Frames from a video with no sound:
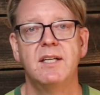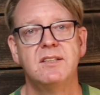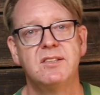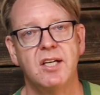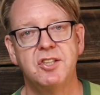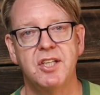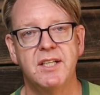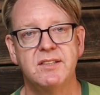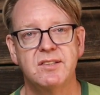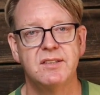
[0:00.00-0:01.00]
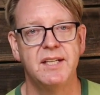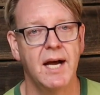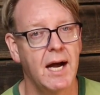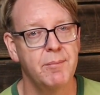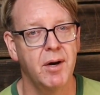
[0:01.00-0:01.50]
such as the
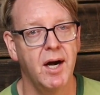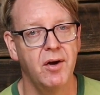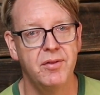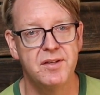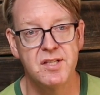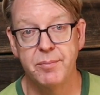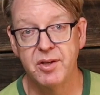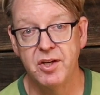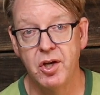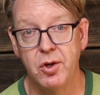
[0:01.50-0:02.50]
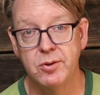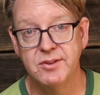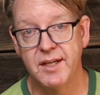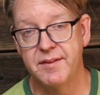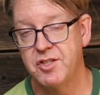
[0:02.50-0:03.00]
eyebrow, the tip of the
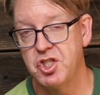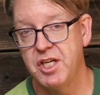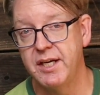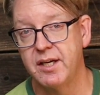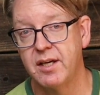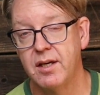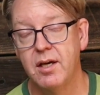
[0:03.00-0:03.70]
nose, and the cheek.